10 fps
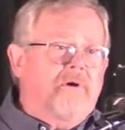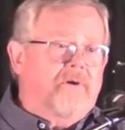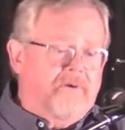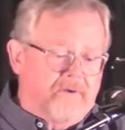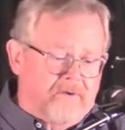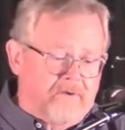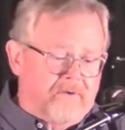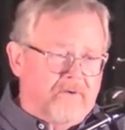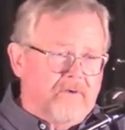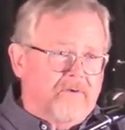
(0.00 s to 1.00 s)

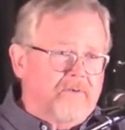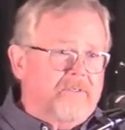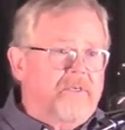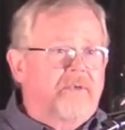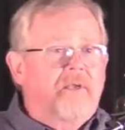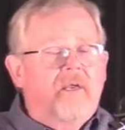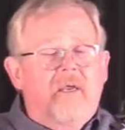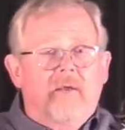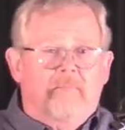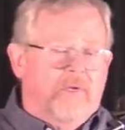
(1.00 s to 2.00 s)

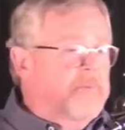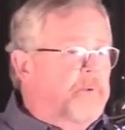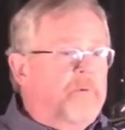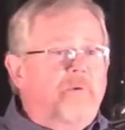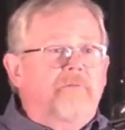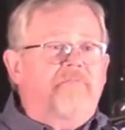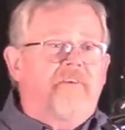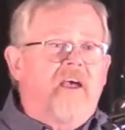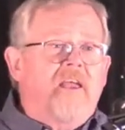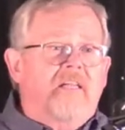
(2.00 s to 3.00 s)
world. People will
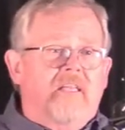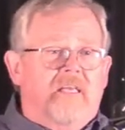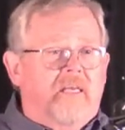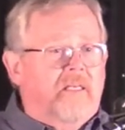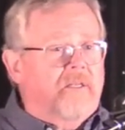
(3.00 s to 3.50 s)
finally